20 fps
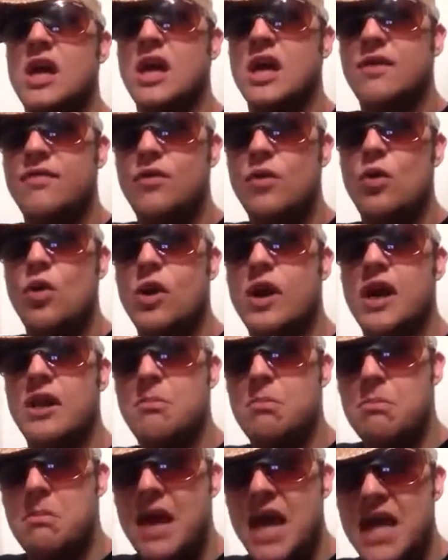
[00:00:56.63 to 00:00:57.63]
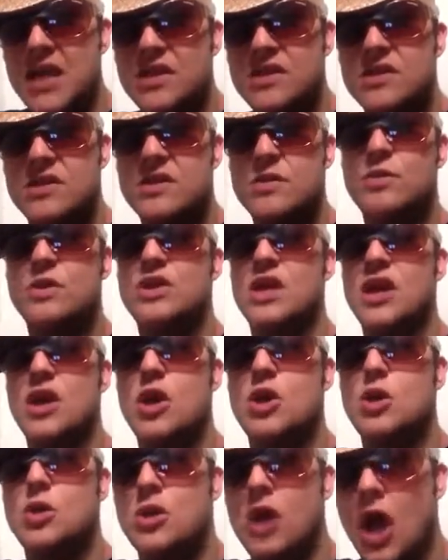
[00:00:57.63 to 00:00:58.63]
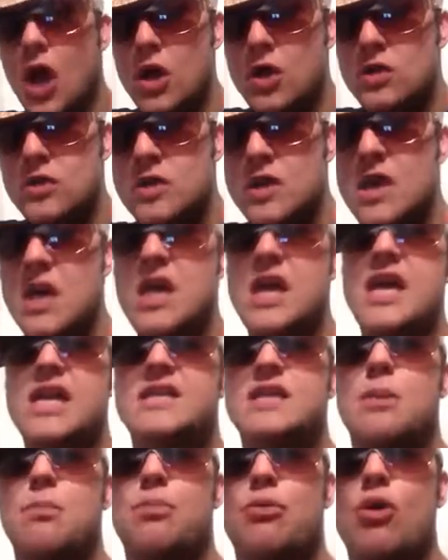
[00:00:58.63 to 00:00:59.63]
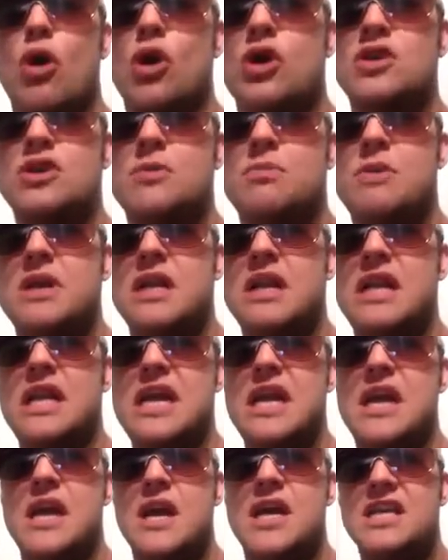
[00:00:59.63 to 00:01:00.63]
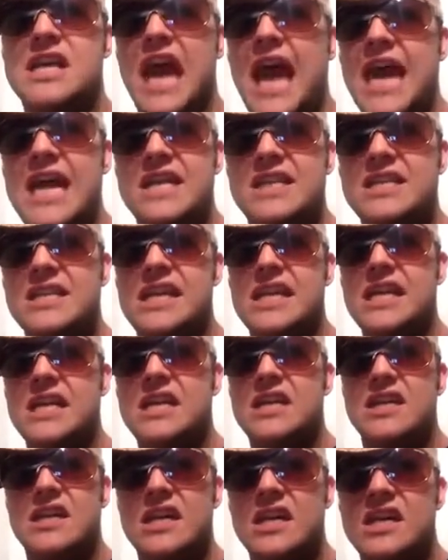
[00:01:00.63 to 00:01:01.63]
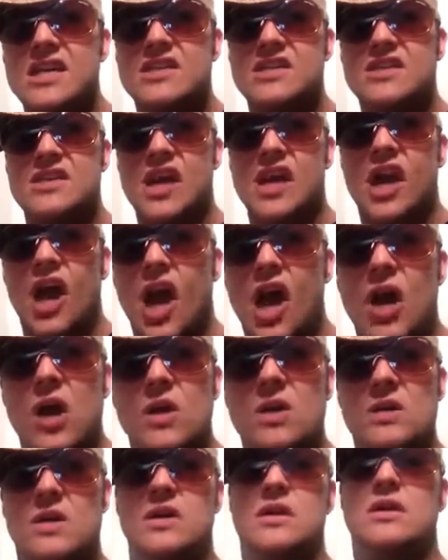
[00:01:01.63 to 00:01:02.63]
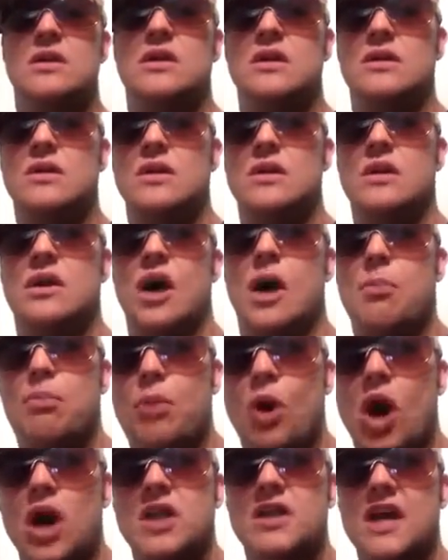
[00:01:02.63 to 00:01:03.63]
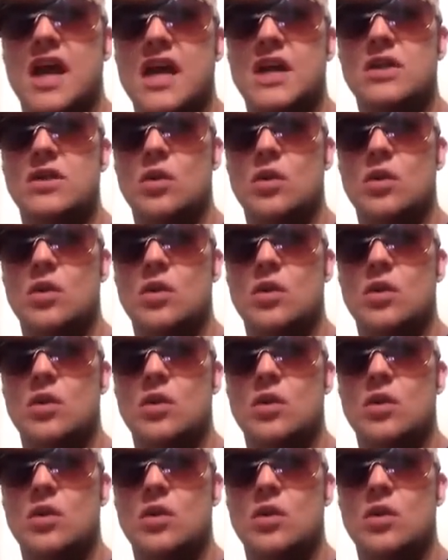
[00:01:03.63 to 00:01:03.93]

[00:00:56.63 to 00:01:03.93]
if you look at maths, which I know you don't, is approximately 18 years ago, apartheid